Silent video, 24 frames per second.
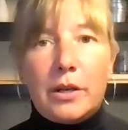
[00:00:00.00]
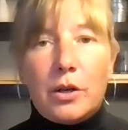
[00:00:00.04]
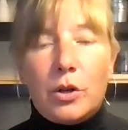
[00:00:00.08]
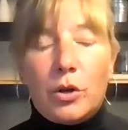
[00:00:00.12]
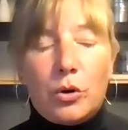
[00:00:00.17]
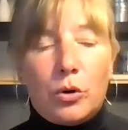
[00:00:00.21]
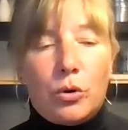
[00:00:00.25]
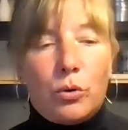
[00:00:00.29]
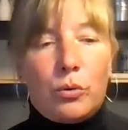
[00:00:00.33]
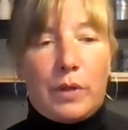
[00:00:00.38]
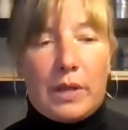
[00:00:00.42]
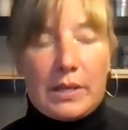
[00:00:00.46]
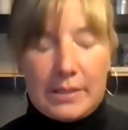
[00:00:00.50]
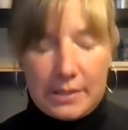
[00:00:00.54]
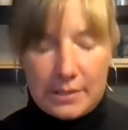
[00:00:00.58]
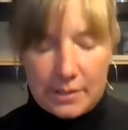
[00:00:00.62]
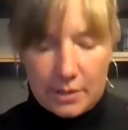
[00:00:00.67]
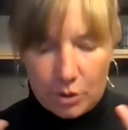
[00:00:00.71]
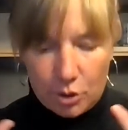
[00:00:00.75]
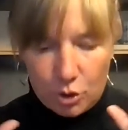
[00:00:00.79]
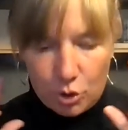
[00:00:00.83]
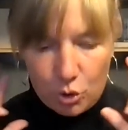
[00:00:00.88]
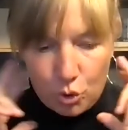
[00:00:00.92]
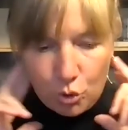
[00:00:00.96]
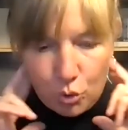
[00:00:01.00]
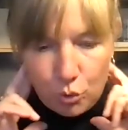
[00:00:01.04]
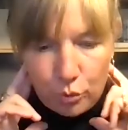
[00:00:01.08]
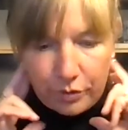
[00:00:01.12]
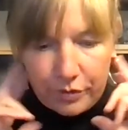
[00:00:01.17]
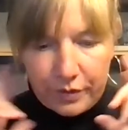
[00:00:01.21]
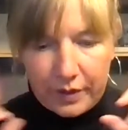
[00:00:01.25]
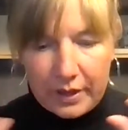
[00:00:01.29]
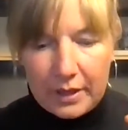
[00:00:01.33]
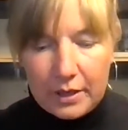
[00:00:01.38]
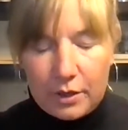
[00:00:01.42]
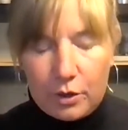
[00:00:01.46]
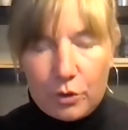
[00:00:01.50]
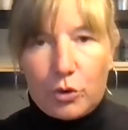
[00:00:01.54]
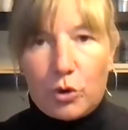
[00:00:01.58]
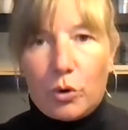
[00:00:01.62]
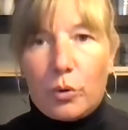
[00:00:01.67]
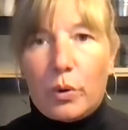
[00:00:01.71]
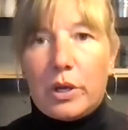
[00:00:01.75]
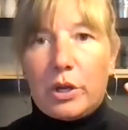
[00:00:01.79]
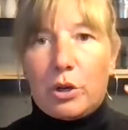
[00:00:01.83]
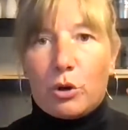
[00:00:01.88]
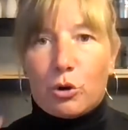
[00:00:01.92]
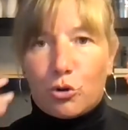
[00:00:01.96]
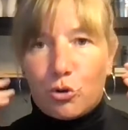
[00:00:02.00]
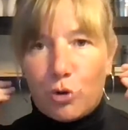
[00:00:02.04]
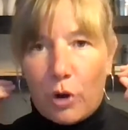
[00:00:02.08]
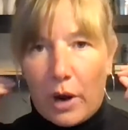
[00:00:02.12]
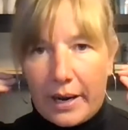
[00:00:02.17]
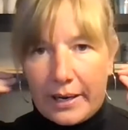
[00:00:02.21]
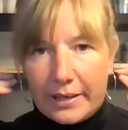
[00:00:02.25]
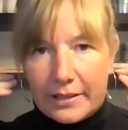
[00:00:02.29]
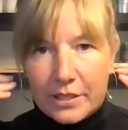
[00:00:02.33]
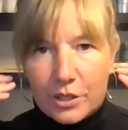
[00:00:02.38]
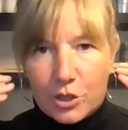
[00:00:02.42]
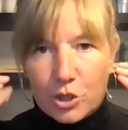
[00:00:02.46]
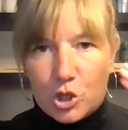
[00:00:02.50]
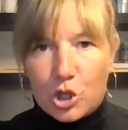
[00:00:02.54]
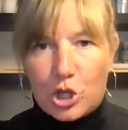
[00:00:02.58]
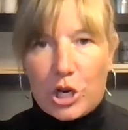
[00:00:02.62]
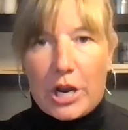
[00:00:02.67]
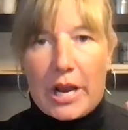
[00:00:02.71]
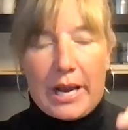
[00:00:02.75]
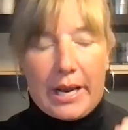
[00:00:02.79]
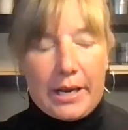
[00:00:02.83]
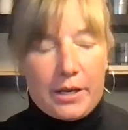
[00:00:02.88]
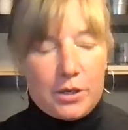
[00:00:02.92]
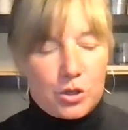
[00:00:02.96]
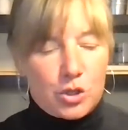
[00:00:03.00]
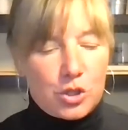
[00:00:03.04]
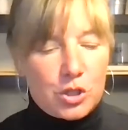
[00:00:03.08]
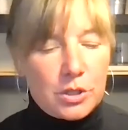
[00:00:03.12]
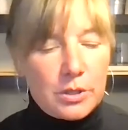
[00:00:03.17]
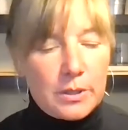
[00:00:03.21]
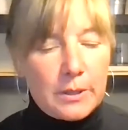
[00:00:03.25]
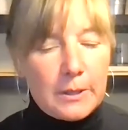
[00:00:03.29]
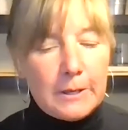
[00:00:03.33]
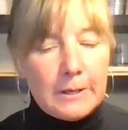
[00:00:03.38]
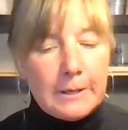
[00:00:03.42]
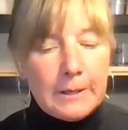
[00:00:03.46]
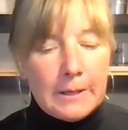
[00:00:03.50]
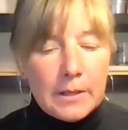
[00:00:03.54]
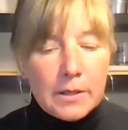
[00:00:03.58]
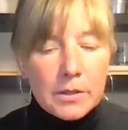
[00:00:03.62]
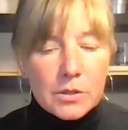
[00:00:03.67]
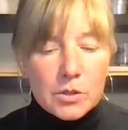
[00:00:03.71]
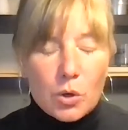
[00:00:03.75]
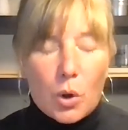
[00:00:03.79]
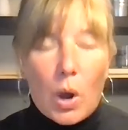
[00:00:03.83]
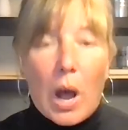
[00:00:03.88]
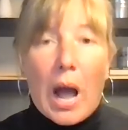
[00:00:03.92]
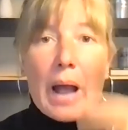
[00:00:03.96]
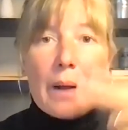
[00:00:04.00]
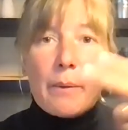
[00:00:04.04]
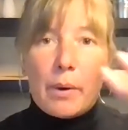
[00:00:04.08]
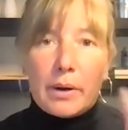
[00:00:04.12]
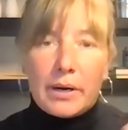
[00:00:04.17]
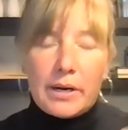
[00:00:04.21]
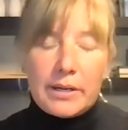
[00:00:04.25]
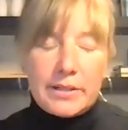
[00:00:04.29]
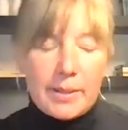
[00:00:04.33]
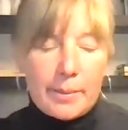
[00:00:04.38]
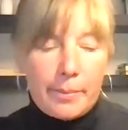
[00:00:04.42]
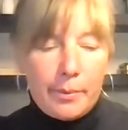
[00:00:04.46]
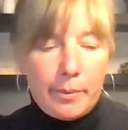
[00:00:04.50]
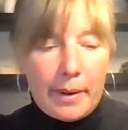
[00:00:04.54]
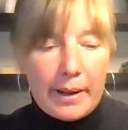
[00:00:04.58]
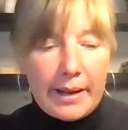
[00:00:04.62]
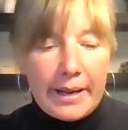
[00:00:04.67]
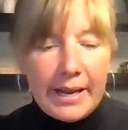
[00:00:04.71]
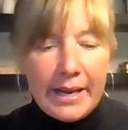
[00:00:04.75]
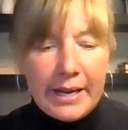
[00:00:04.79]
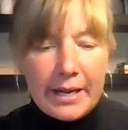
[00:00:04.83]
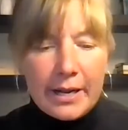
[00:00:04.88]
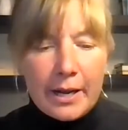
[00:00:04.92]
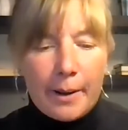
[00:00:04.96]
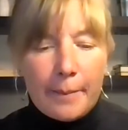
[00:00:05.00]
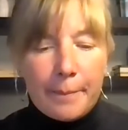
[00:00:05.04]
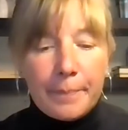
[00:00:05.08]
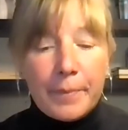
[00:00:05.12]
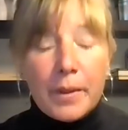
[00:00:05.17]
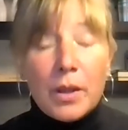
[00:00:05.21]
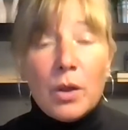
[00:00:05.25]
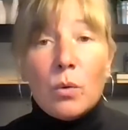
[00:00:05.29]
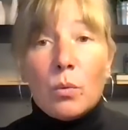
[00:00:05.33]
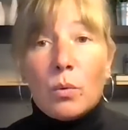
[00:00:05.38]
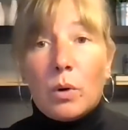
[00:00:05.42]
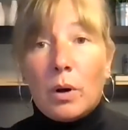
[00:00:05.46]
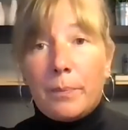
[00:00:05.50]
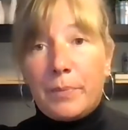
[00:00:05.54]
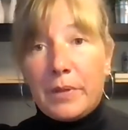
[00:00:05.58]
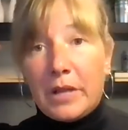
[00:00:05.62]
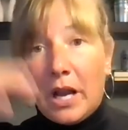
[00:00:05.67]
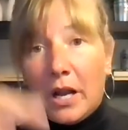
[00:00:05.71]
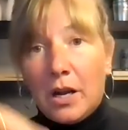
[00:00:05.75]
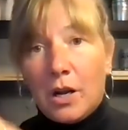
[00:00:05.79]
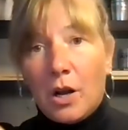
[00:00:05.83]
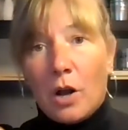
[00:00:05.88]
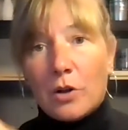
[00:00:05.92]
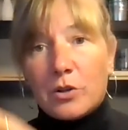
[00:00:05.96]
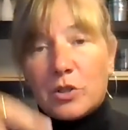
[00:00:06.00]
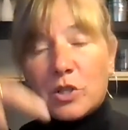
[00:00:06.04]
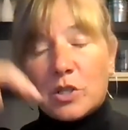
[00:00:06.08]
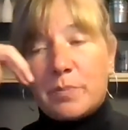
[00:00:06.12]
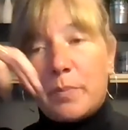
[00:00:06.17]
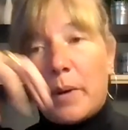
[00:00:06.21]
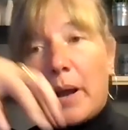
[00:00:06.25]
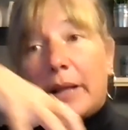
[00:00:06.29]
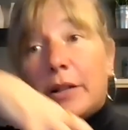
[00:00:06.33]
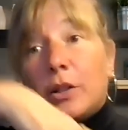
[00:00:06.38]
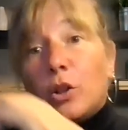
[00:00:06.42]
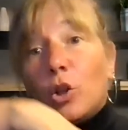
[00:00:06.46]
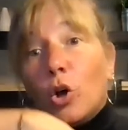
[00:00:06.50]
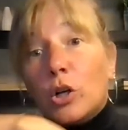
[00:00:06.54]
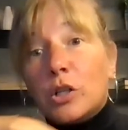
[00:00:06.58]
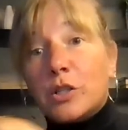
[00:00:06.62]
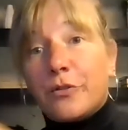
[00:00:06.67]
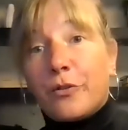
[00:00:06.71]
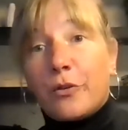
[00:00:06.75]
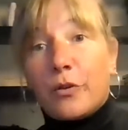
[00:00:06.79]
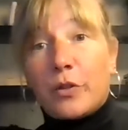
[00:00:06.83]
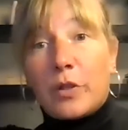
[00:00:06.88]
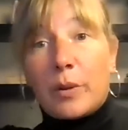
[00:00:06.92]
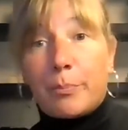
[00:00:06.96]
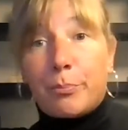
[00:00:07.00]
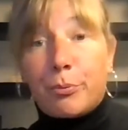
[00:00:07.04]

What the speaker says: new. This is a new thing you're doing. You're trying to change. So I want to double my income. Well, the unconscious mind looks for the